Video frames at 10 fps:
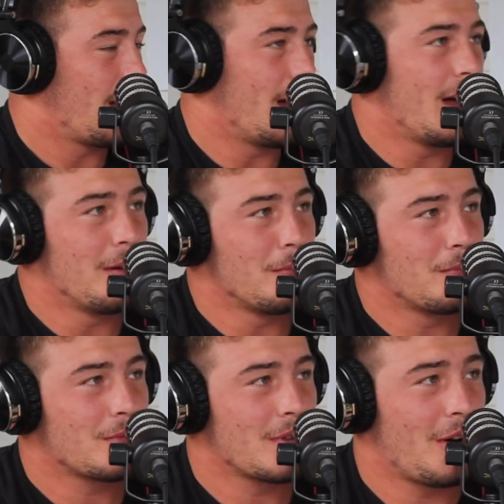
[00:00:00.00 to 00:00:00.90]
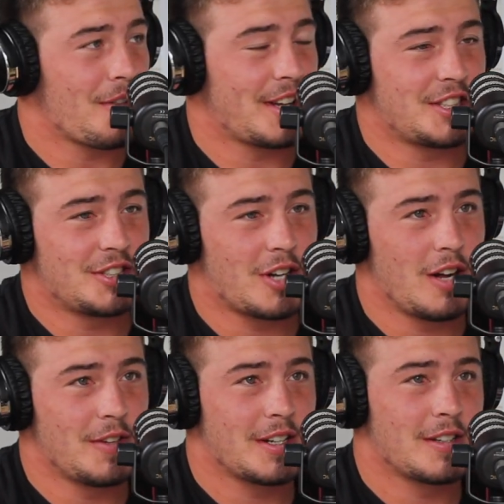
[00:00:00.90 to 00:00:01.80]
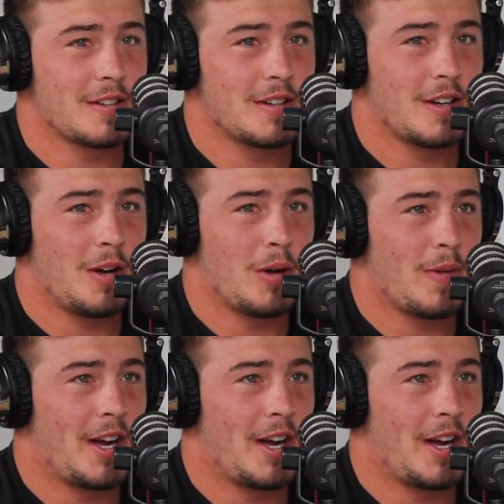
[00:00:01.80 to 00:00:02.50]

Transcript: I was actually driving on my way